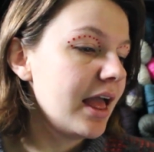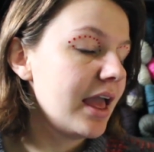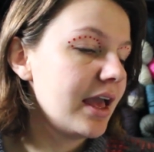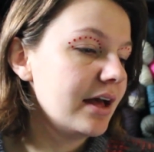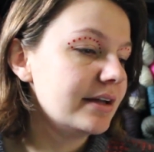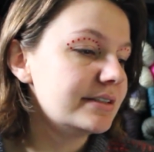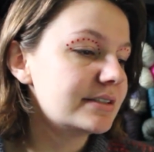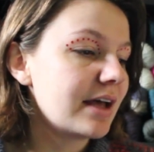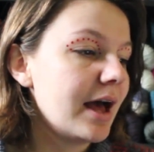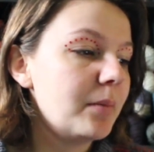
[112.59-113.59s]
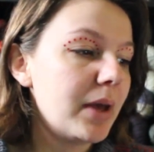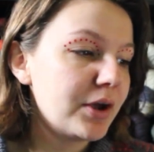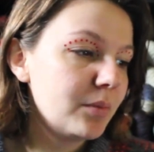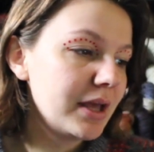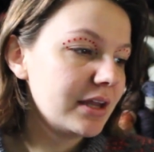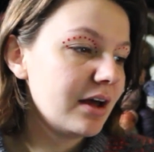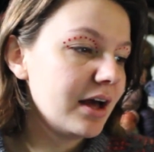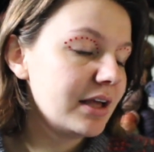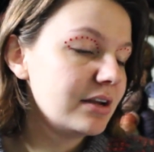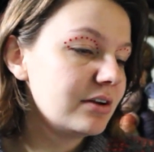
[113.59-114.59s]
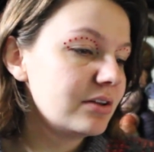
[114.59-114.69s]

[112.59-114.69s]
and I may or may not,